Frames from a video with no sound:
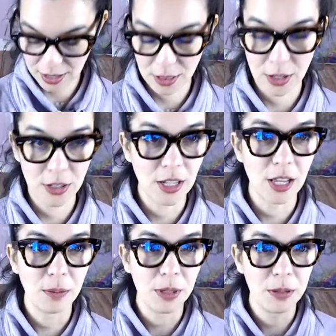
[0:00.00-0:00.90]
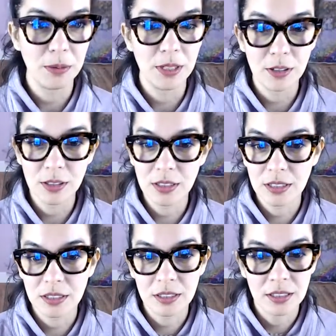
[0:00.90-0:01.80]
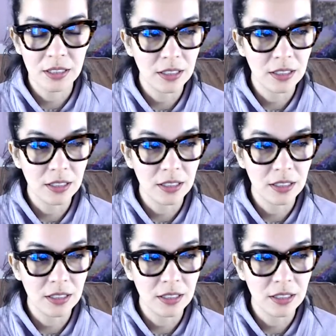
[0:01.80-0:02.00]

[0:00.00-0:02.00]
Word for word: learned how to play Beatles,